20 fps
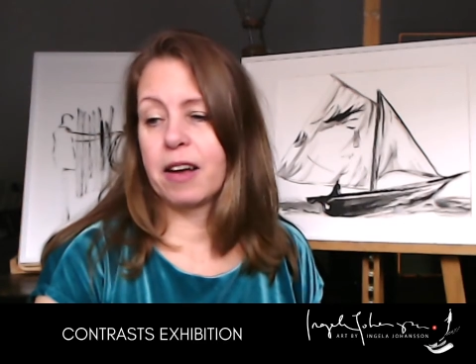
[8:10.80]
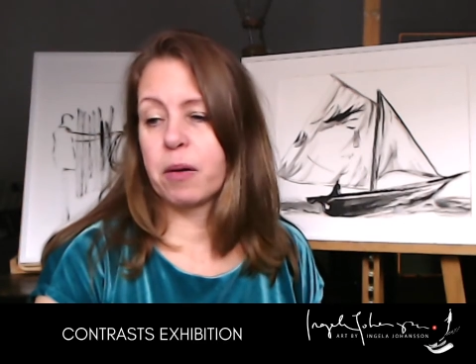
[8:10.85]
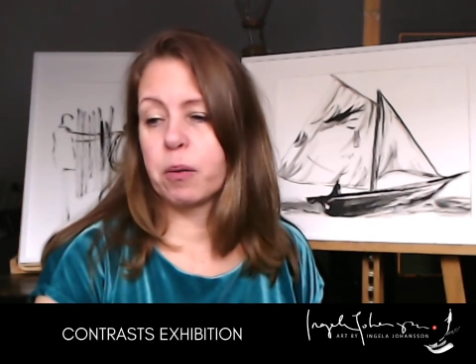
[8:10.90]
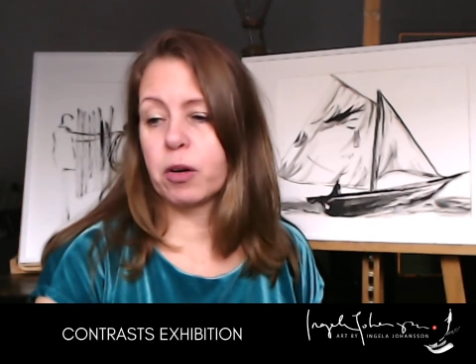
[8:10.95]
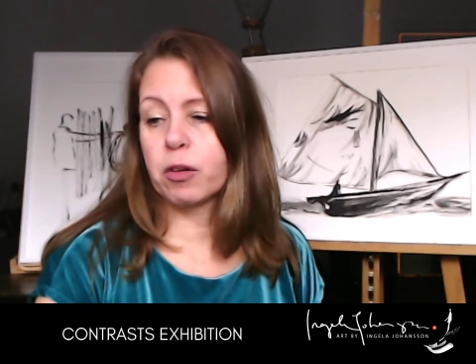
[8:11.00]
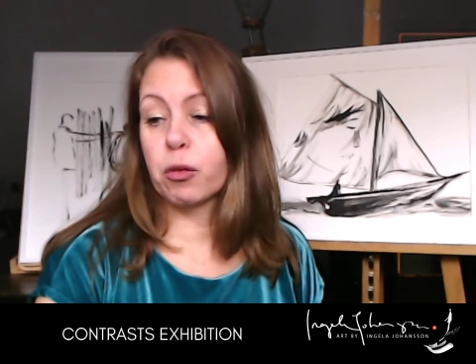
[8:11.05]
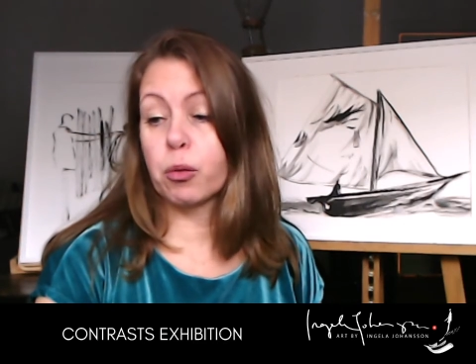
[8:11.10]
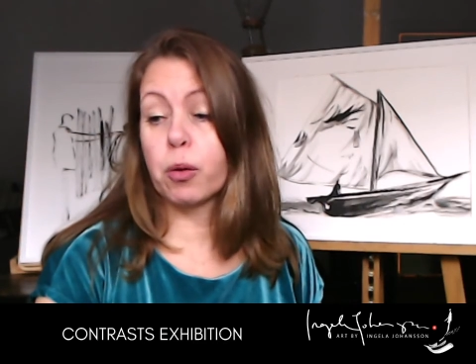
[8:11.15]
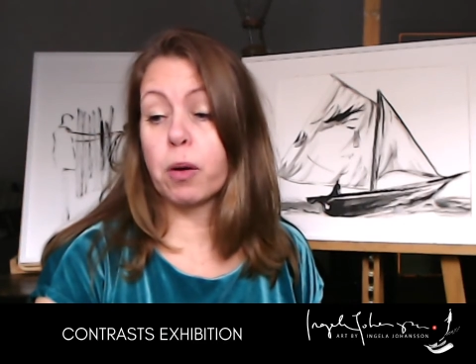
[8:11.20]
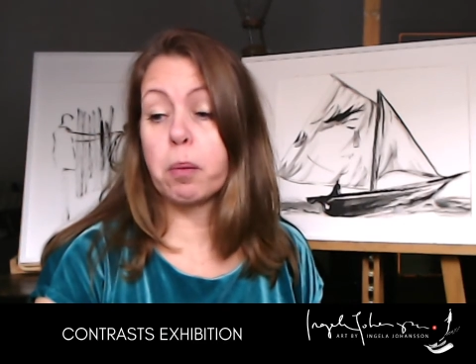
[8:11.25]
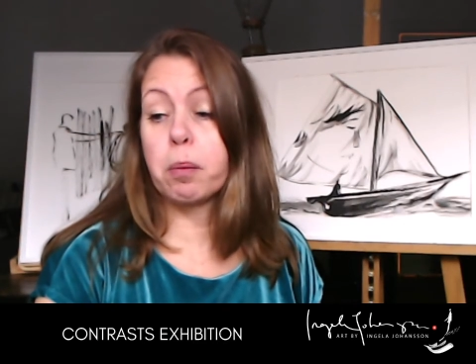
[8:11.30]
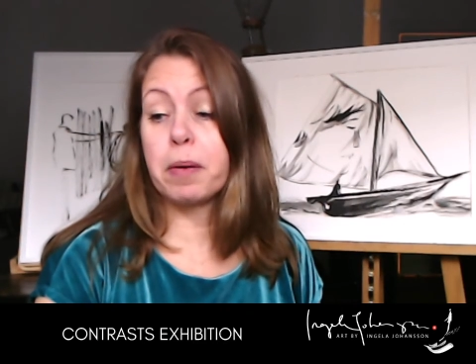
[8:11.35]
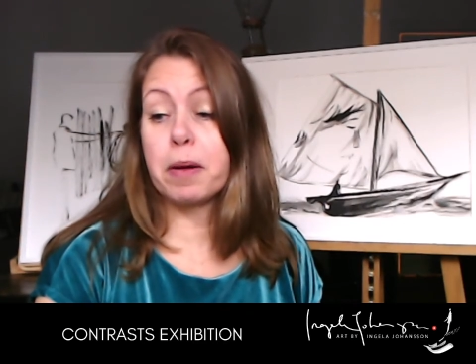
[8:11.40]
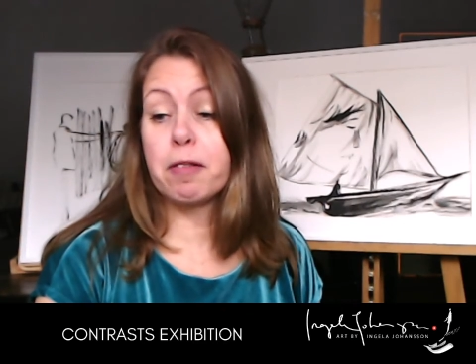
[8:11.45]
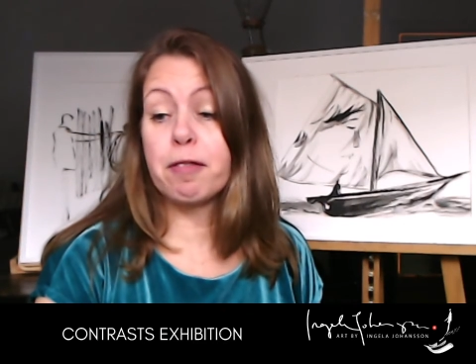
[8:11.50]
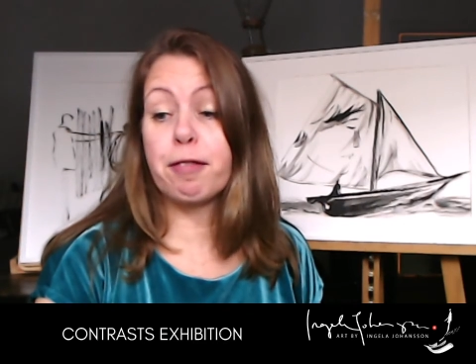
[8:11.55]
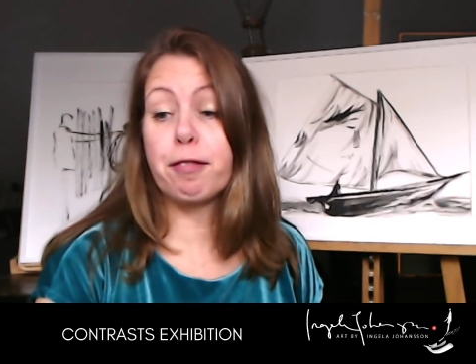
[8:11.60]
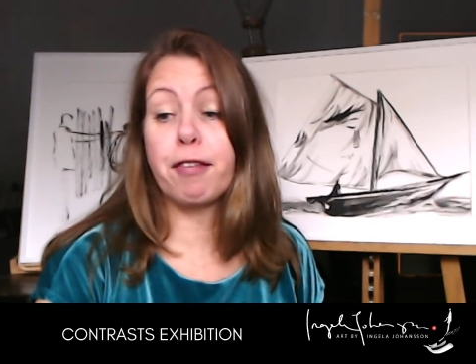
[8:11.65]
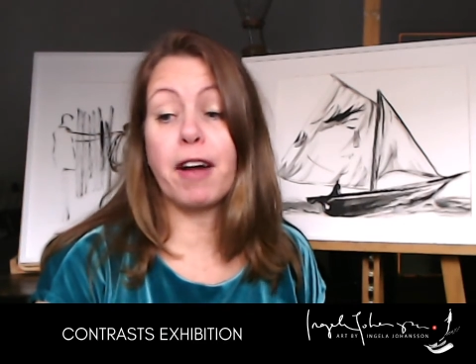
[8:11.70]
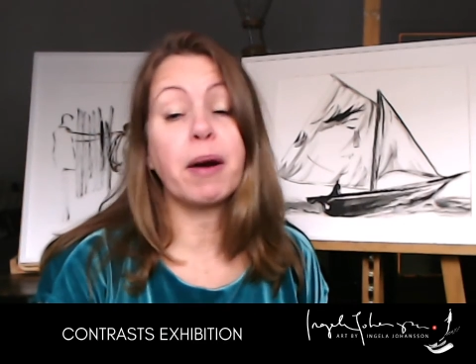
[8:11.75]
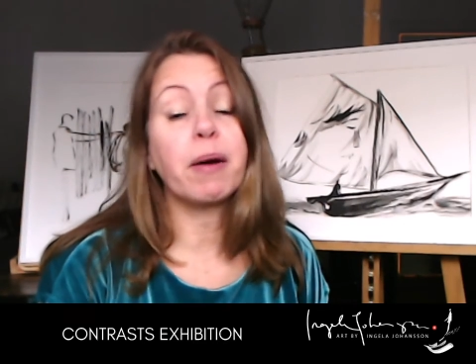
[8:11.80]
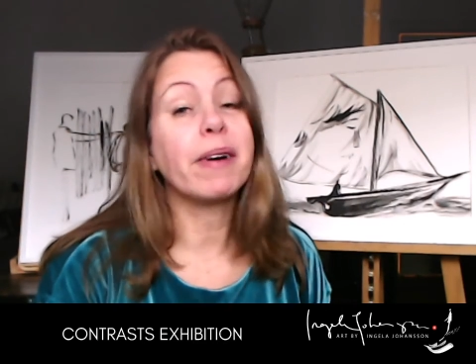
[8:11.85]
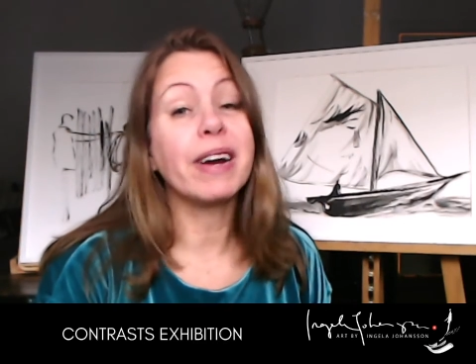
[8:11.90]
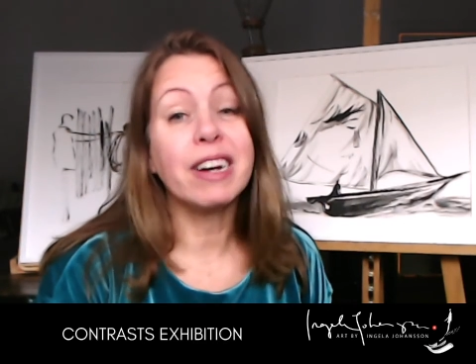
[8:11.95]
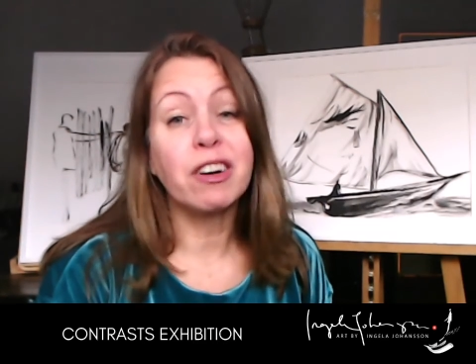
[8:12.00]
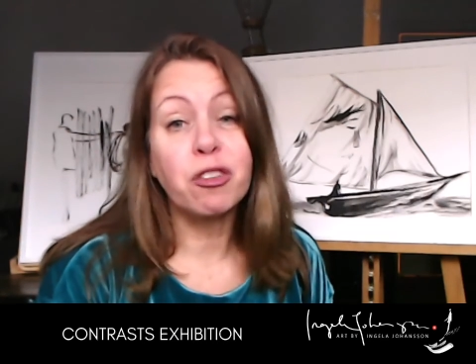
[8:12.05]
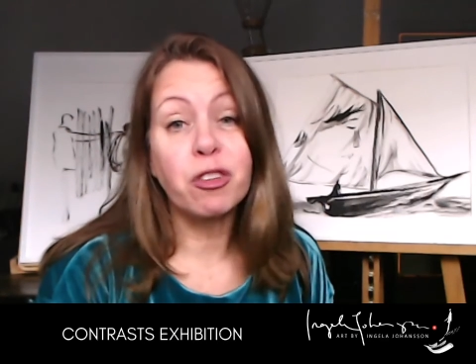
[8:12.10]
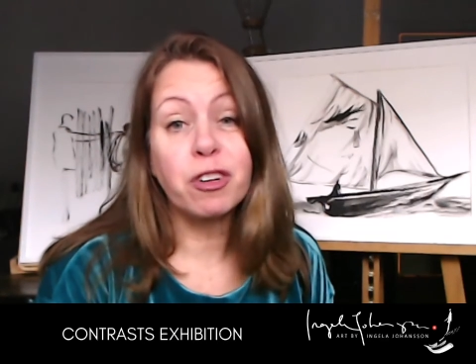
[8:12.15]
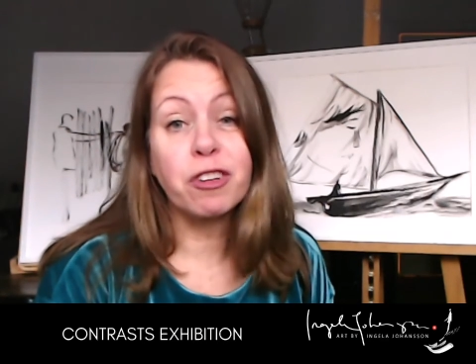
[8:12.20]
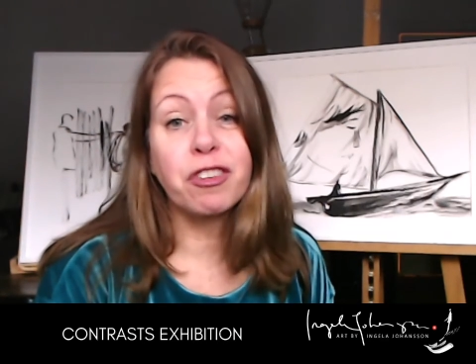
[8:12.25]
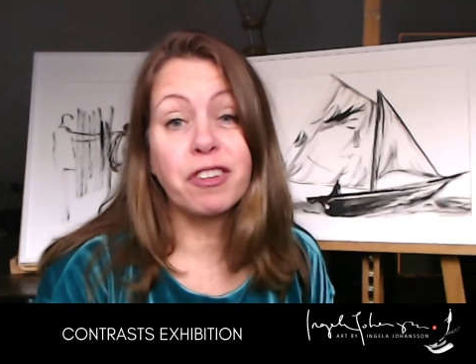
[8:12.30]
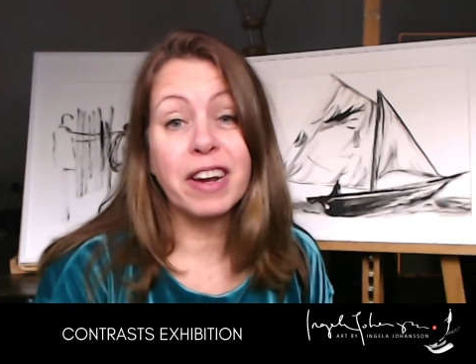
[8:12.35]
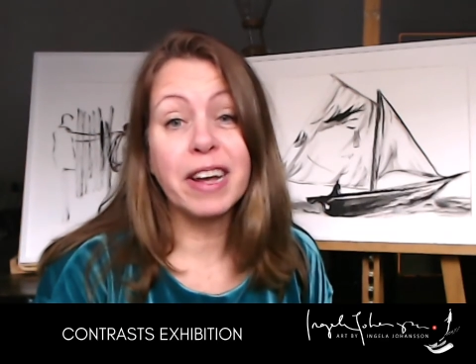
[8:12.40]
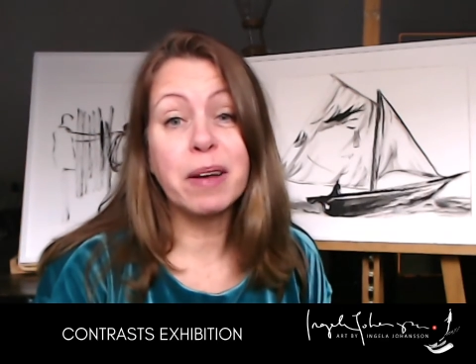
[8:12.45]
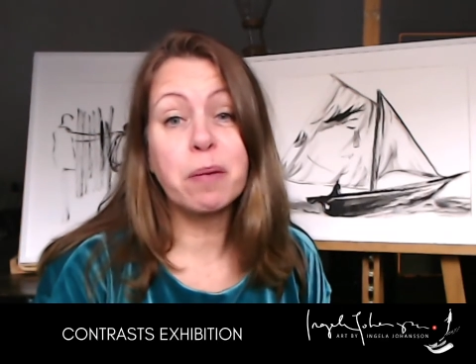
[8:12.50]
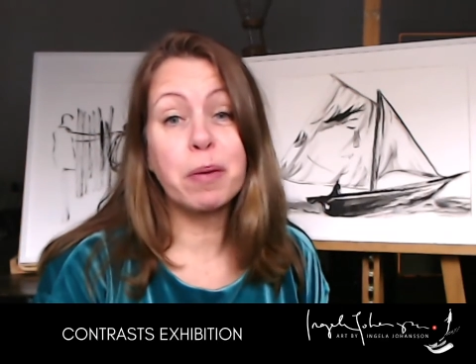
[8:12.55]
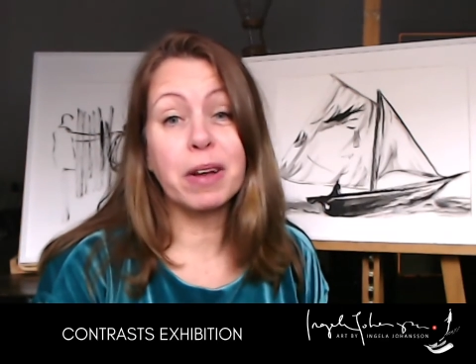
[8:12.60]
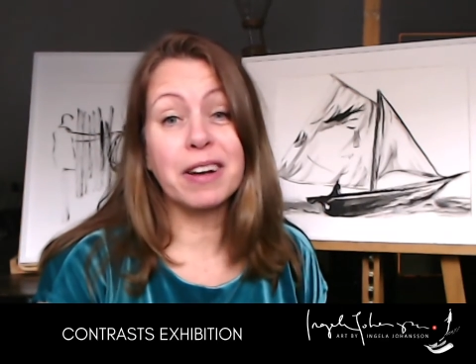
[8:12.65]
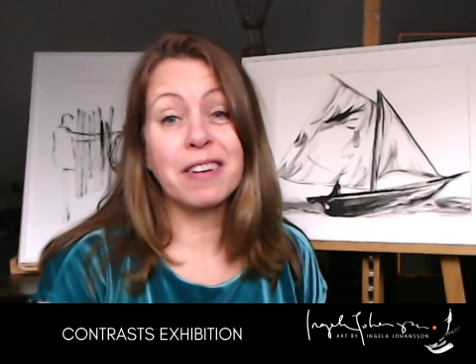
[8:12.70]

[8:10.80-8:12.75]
which will be very interesting